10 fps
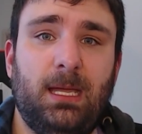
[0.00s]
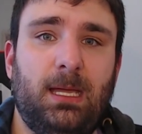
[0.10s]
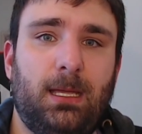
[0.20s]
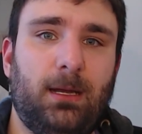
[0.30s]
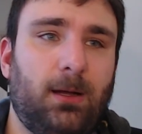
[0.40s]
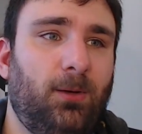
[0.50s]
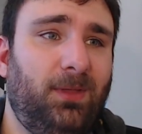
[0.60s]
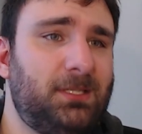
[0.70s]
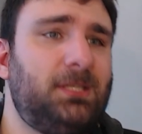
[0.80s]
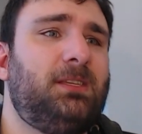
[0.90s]
You know,
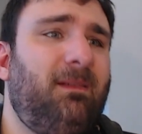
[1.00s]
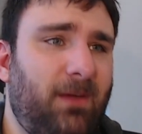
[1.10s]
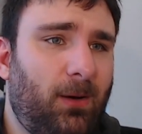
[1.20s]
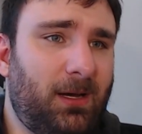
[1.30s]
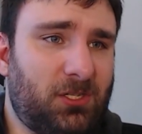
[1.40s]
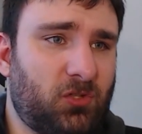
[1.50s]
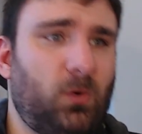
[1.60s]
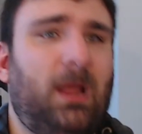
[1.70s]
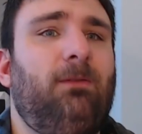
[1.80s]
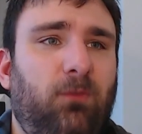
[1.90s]
this is a very
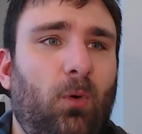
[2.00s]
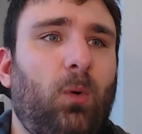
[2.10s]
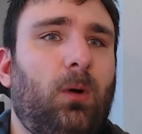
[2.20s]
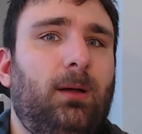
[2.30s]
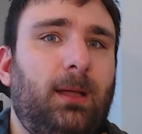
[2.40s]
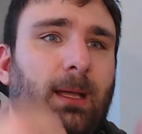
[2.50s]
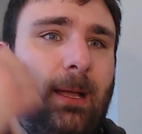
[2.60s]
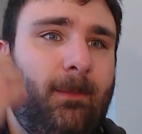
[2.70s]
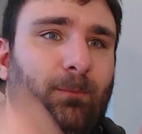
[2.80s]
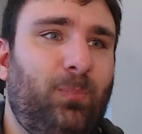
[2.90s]
straightforward,
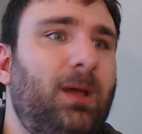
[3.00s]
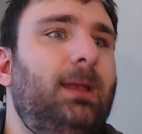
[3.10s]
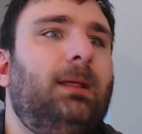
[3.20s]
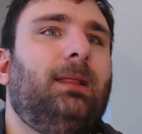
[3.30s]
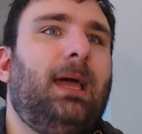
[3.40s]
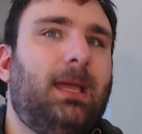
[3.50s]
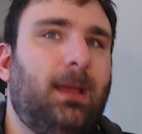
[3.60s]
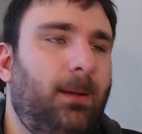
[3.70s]
but like,